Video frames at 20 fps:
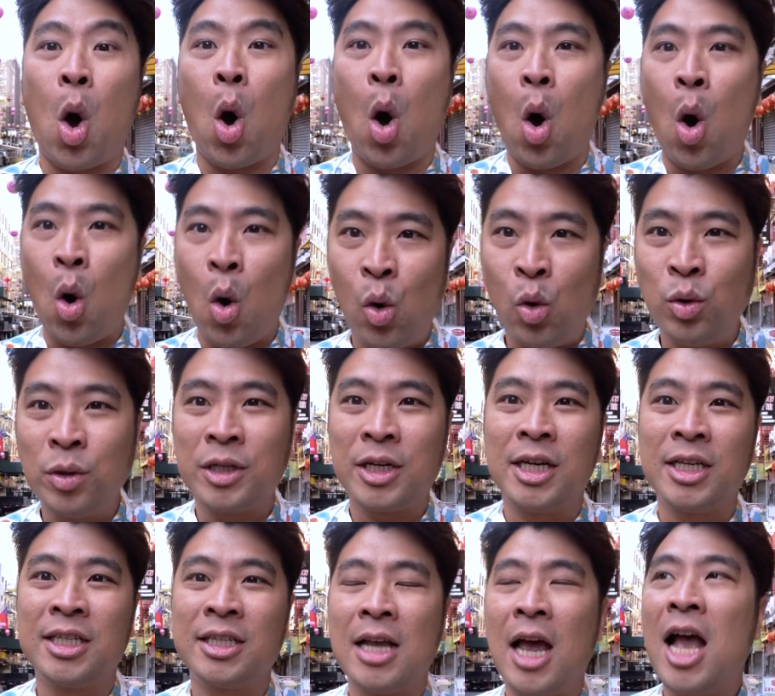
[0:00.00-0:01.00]

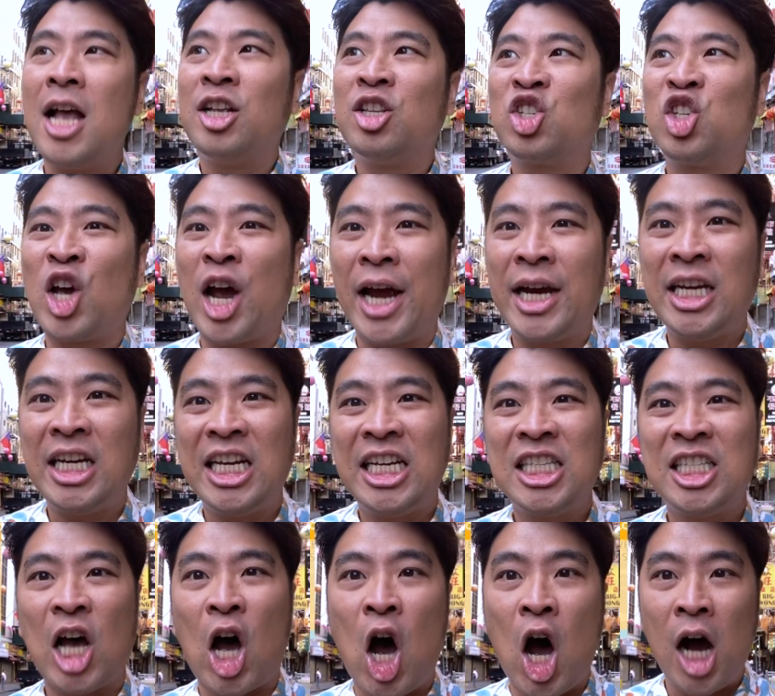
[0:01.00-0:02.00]
oldest
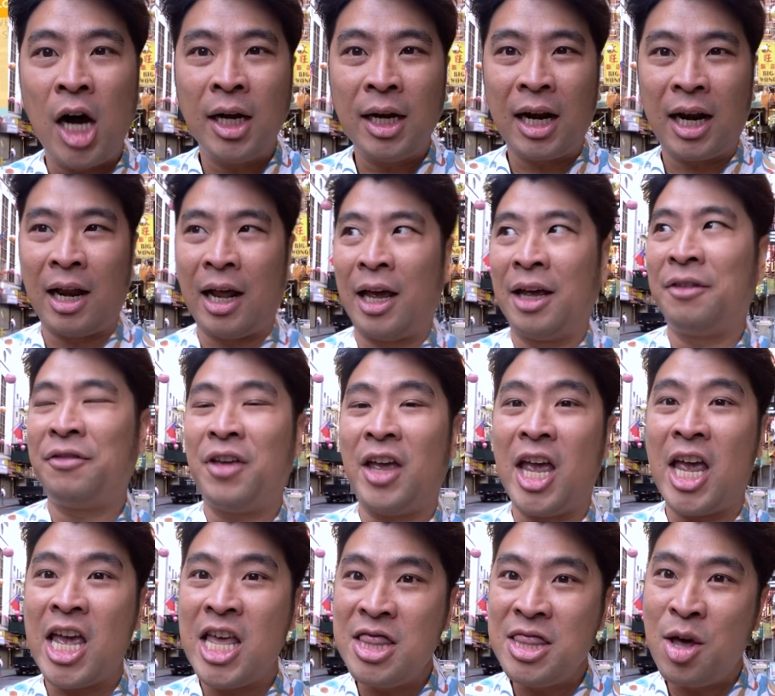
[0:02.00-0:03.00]
Chinese enclave
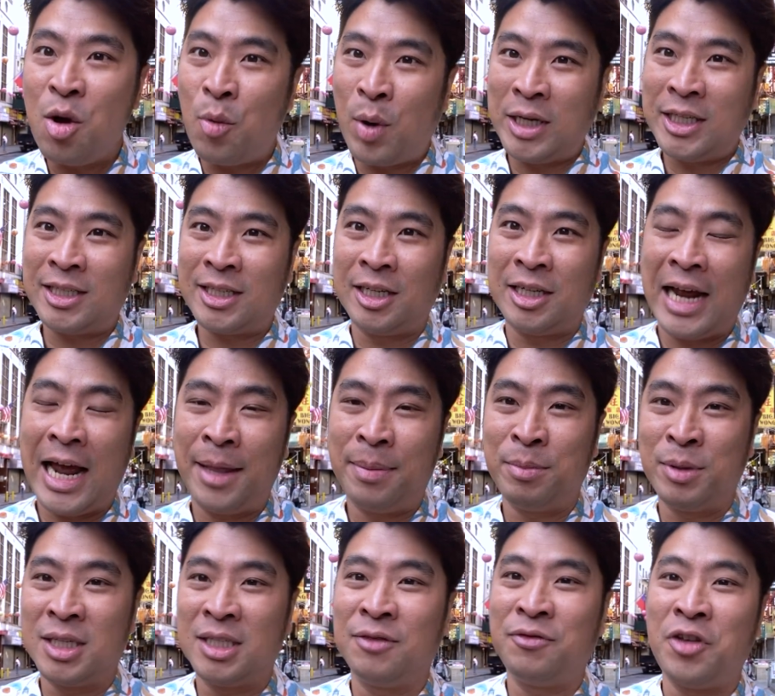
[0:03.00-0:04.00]
in the Western
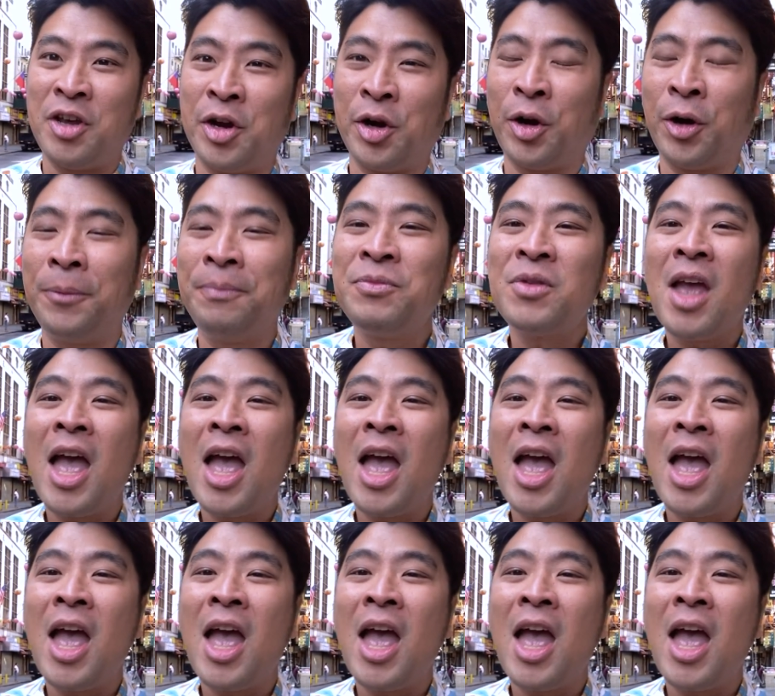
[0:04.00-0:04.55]
Hemisphere.